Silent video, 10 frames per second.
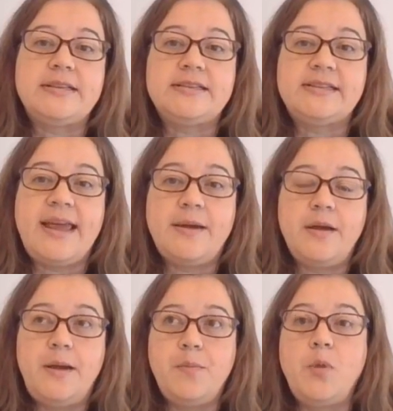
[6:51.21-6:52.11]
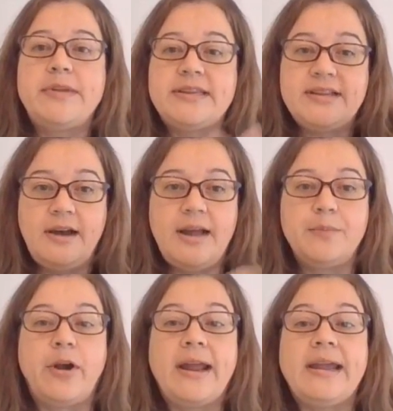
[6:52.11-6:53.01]
It's a moment in
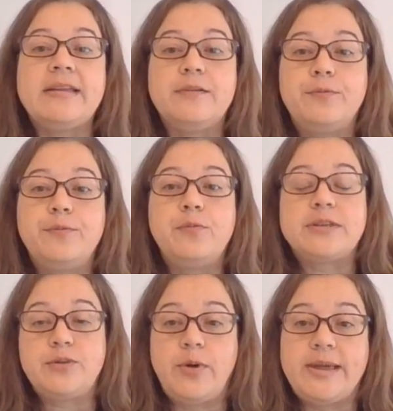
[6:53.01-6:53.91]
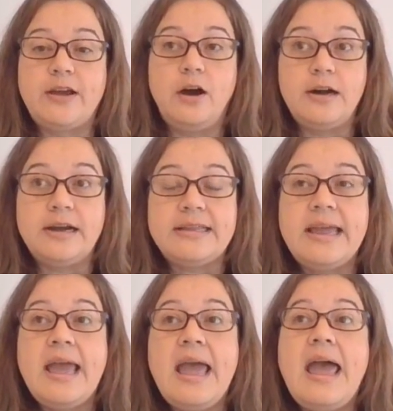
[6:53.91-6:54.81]
time, right, of what's going on,
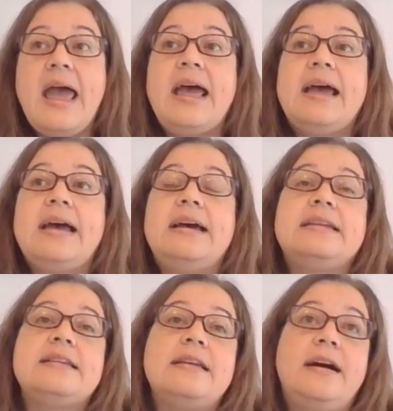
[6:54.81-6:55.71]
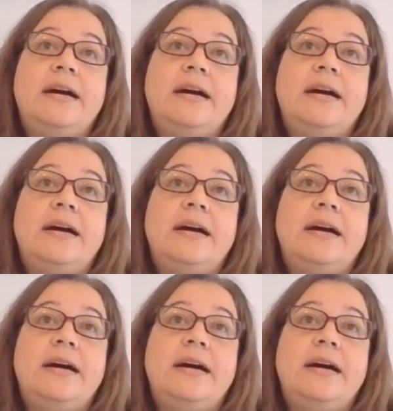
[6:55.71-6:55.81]
and